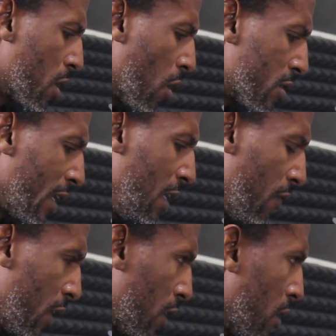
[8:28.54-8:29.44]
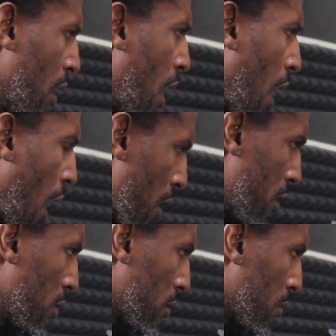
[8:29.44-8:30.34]
because even in
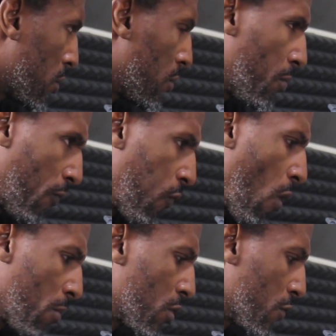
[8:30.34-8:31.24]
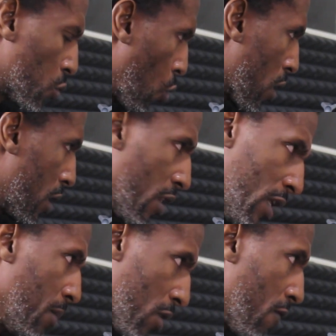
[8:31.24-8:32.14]
other forms of soca, the
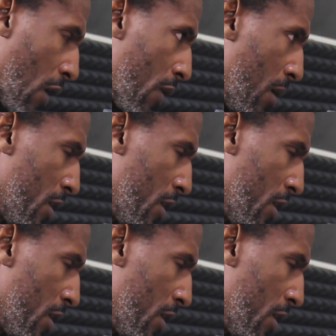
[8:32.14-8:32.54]
themes are very